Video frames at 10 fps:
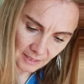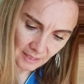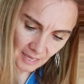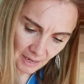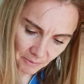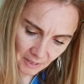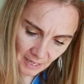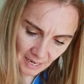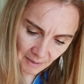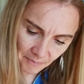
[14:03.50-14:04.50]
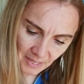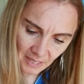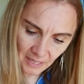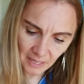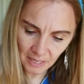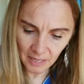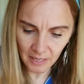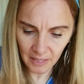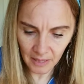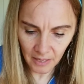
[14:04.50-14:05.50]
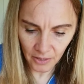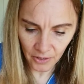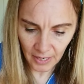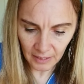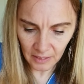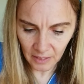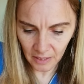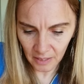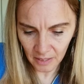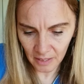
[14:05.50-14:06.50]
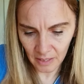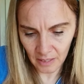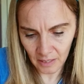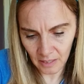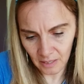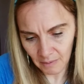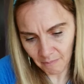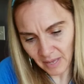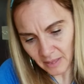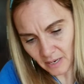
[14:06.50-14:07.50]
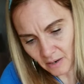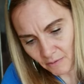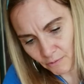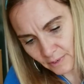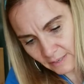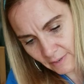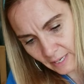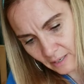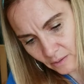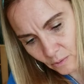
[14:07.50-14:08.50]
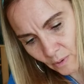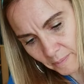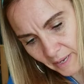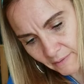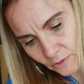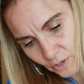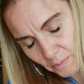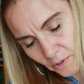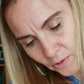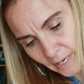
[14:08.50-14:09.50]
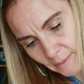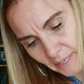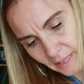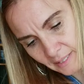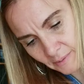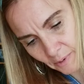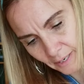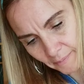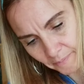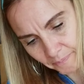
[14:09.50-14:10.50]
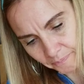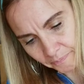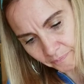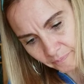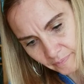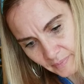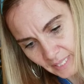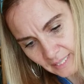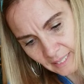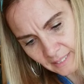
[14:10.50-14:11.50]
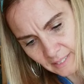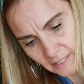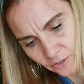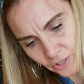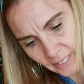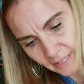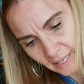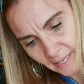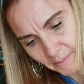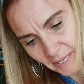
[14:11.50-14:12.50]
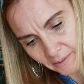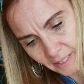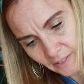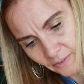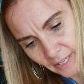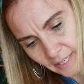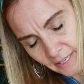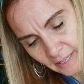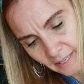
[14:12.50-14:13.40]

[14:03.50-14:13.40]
That would not be the correct method of weaving. Oh, I'm having trouble grabbing this one. That's the tricky thing about this, right?